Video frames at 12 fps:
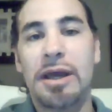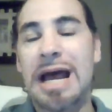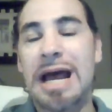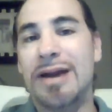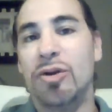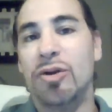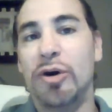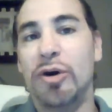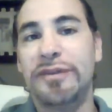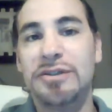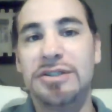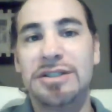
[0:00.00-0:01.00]
I don't know if
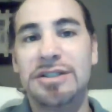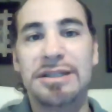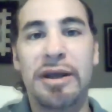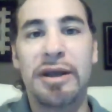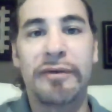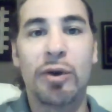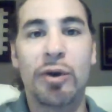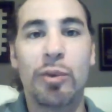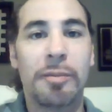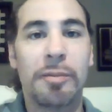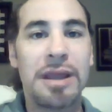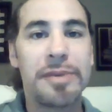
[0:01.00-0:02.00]
there's a scenario
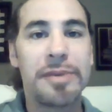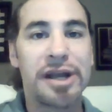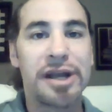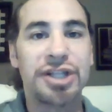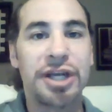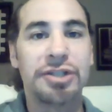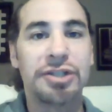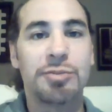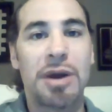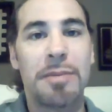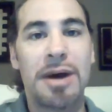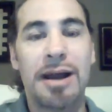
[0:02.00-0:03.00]
where maybe I changed
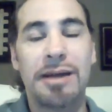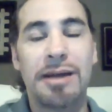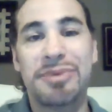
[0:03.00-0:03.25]
my mind,